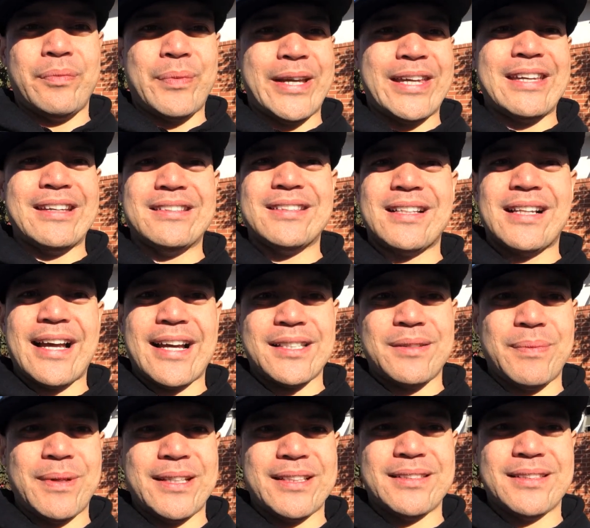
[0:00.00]
my kids'
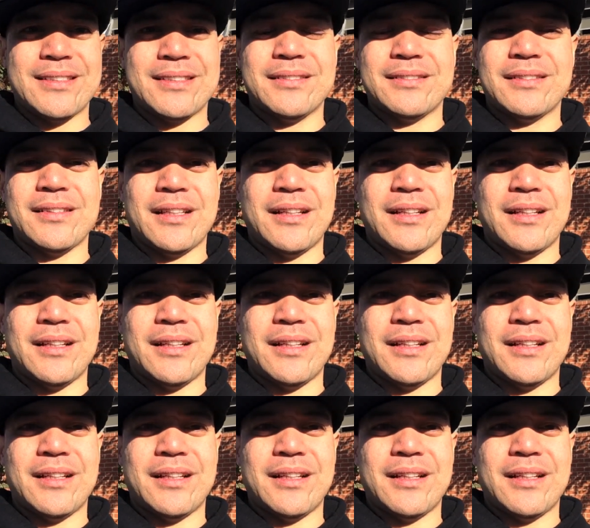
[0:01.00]
classmates.